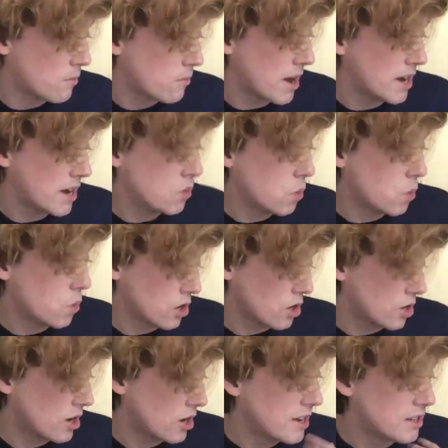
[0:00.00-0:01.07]
right
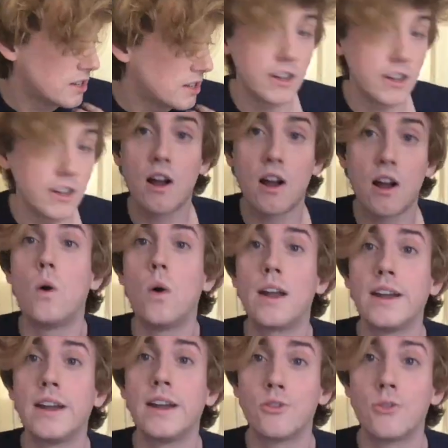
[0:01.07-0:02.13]
corner to figure out
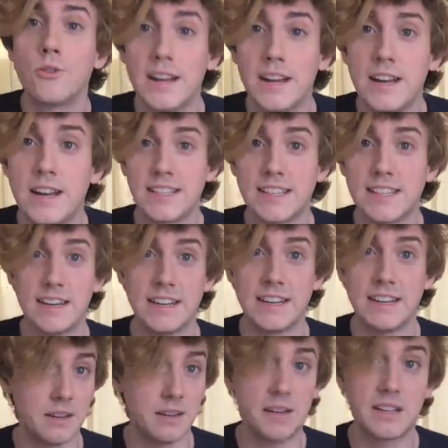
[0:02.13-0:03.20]
what ingredients I
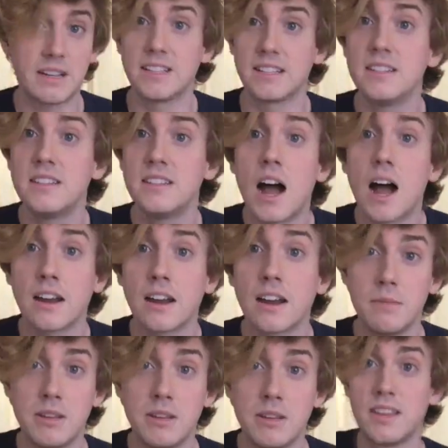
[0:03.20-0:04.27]
need because it's not going to
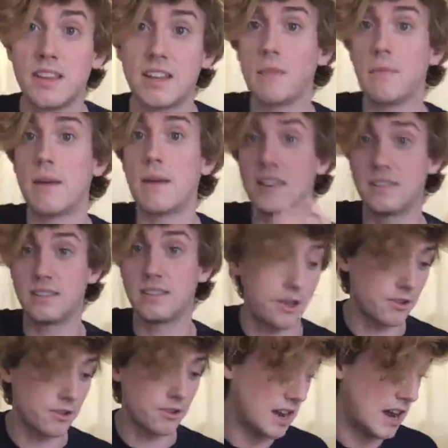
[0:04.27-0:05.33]
be the same as the
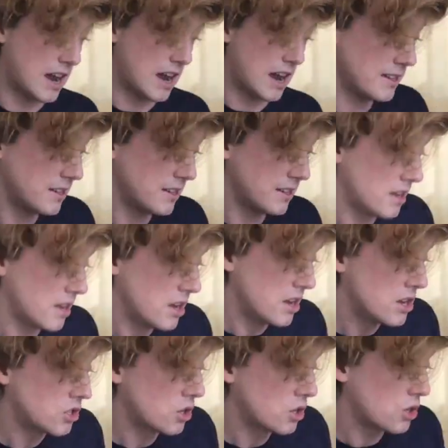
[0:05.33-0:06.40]
other side.
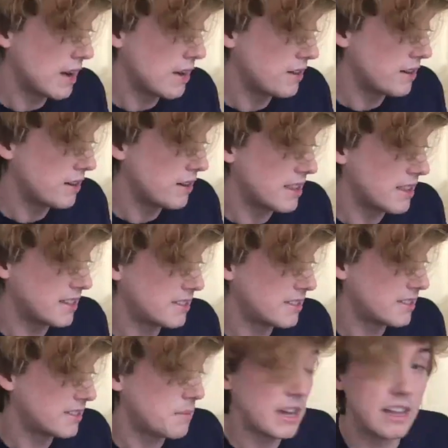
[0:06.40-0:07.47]
So I need, this is
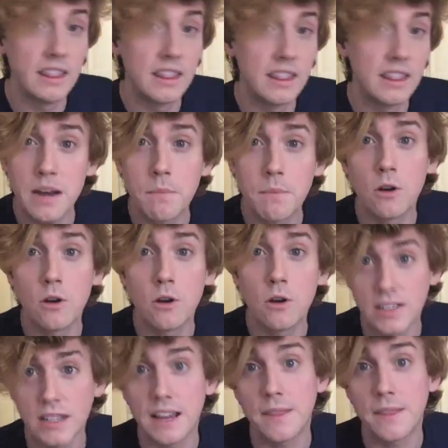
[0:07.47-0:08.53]
going to be a light potion
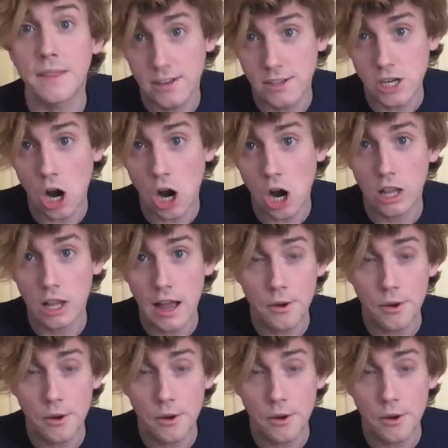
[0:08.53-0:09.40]
to get that dark cloud